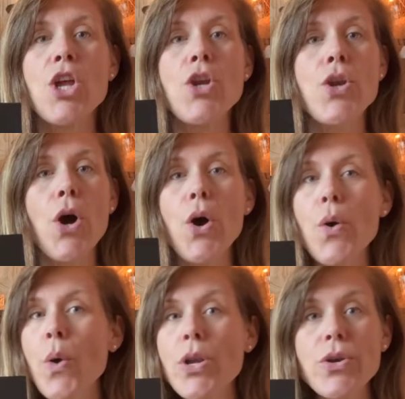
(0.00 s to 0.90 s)

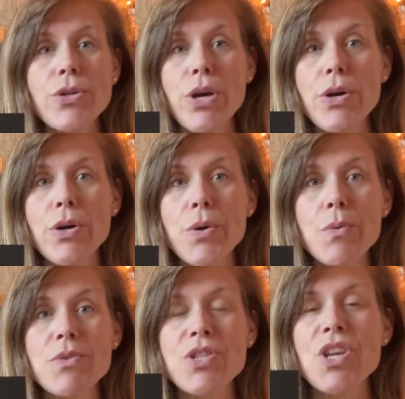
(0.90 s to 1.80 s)
No
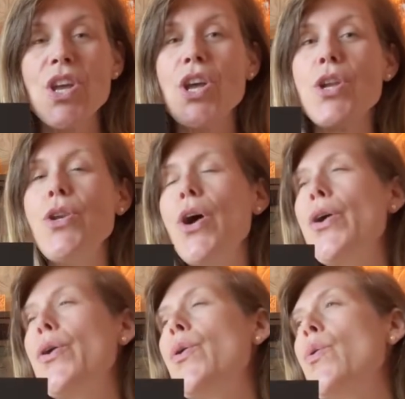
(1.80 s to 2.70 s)
undertones,
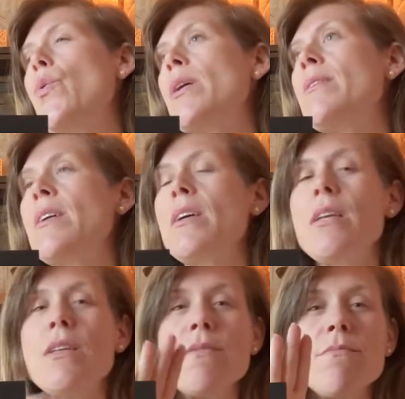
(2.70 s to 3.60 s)
no
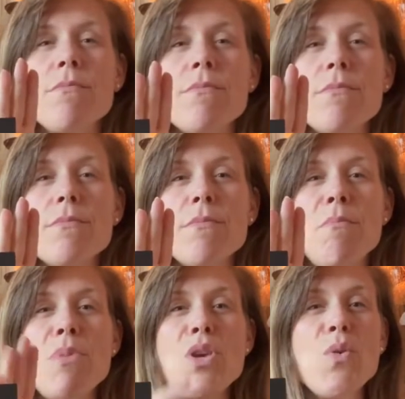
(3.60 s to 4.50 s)

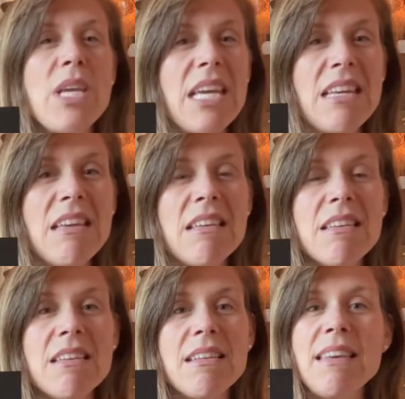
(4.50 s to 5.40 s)
mutedness,
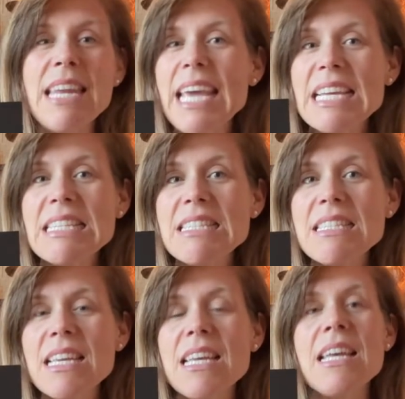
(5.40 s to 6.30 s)

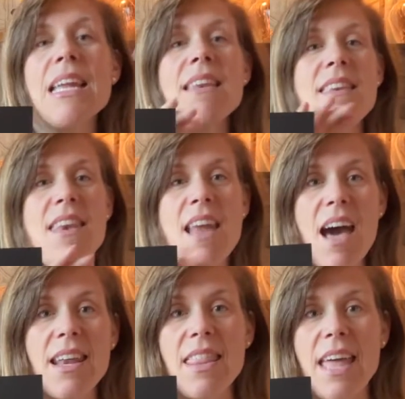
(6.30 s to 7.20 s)

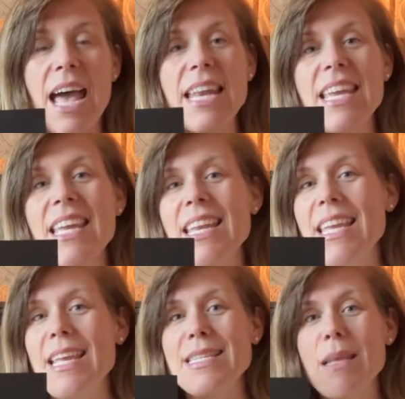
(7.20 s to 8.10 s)
none of that. It
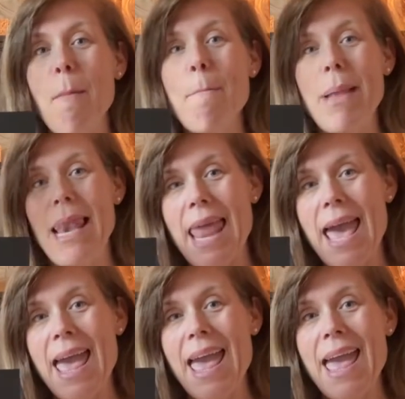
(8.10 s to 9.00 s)
is
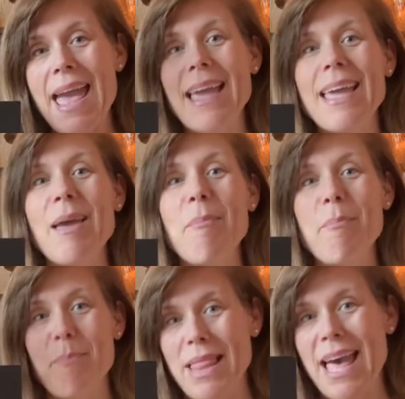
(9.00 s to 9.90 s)
black,
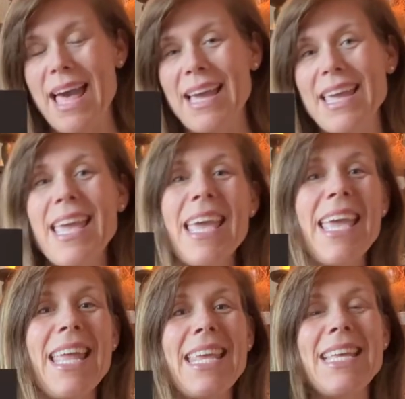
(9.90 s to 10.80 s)
black.
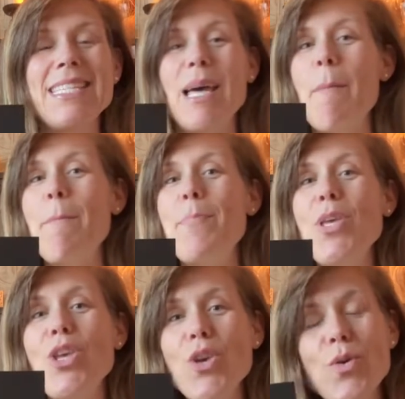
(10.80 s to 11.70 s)
It is a
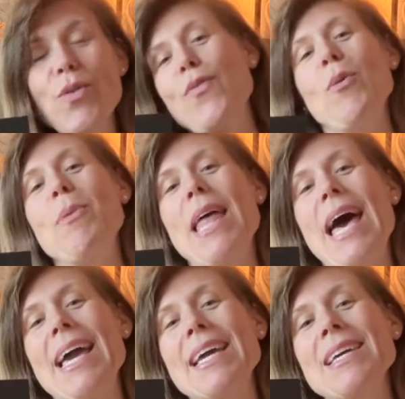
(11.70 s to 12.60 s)
beautiful
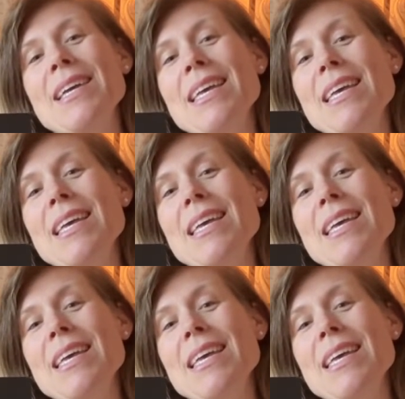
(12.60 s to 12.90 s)
black.